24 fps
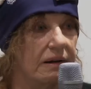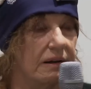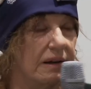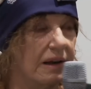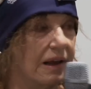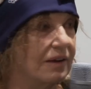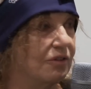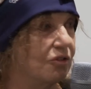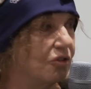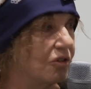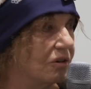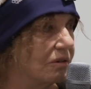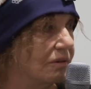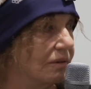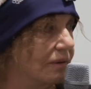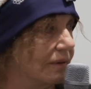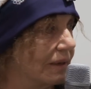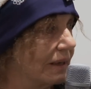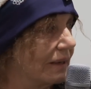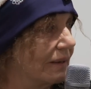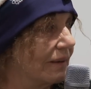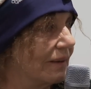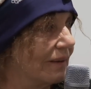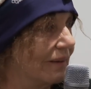of London
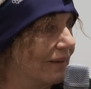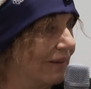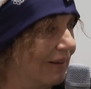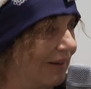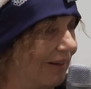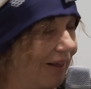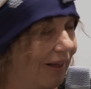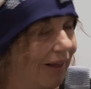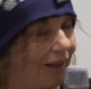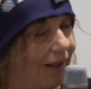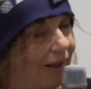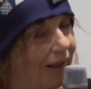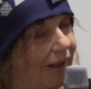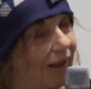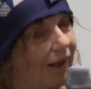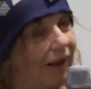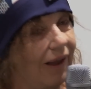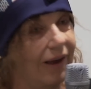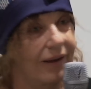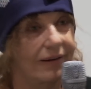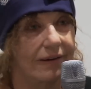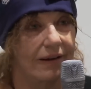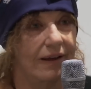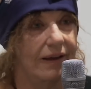
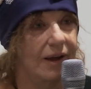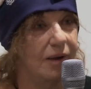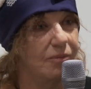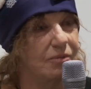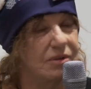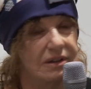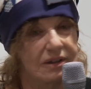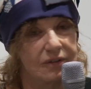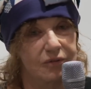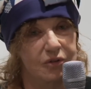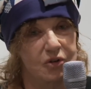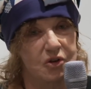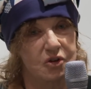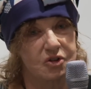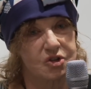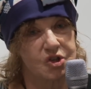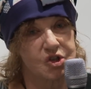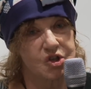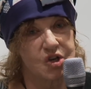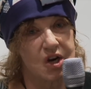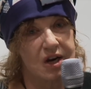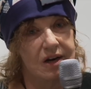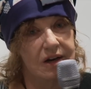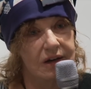and came to live in
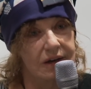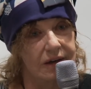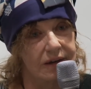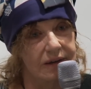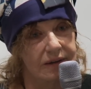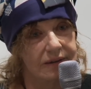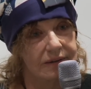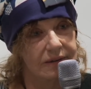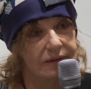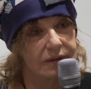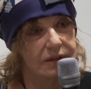Australia.